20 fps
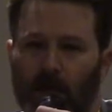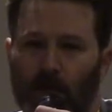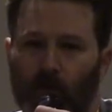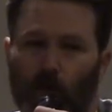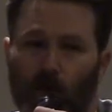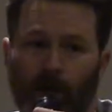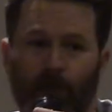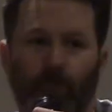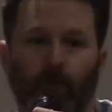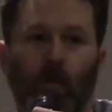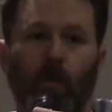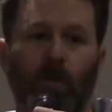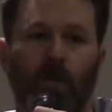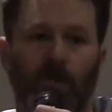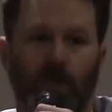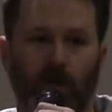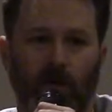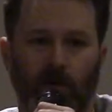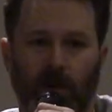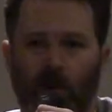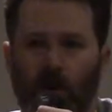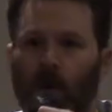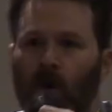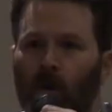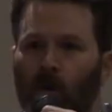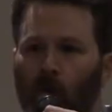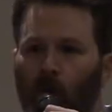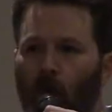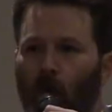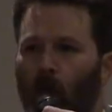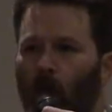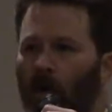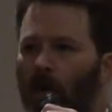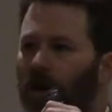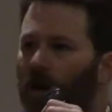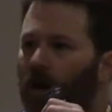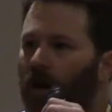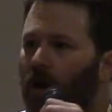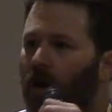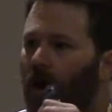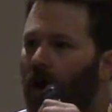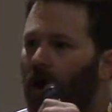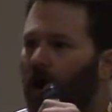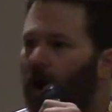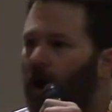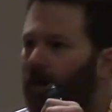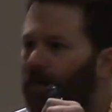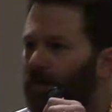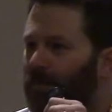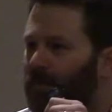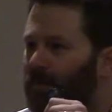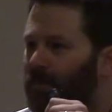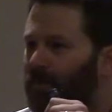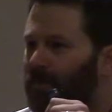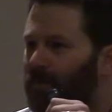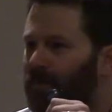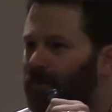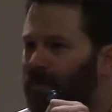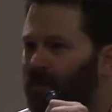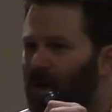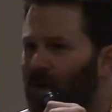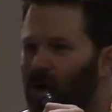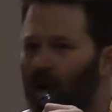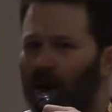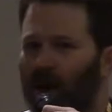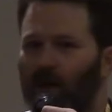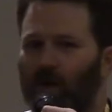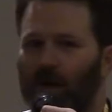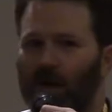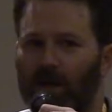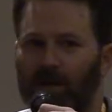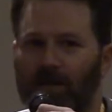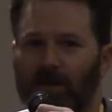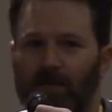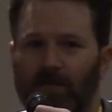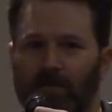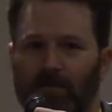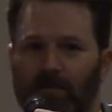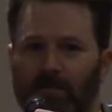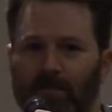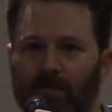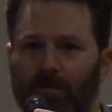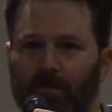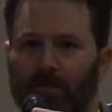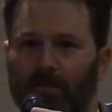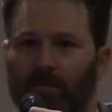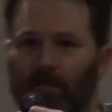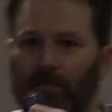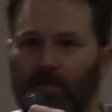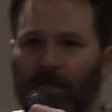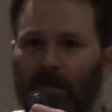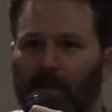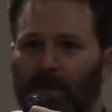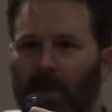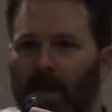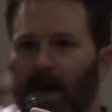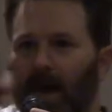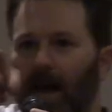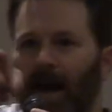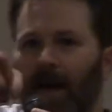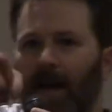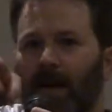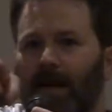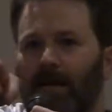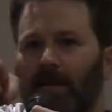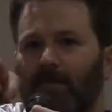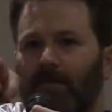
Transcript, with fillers: Well, more so than normal. Um, all right, who else? Yeah,